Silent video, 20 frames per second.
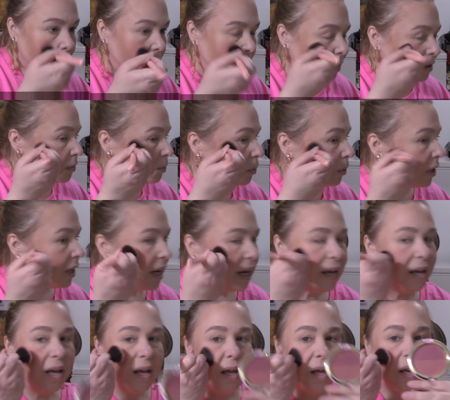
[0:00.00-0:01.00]
It's
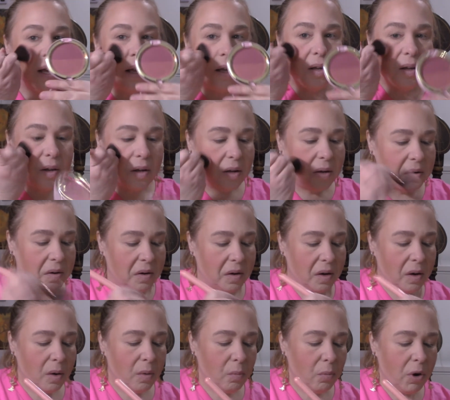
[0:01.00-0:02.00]
pretty,
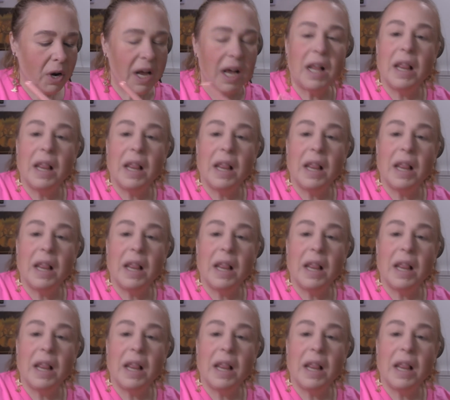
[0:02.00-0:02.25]
pretty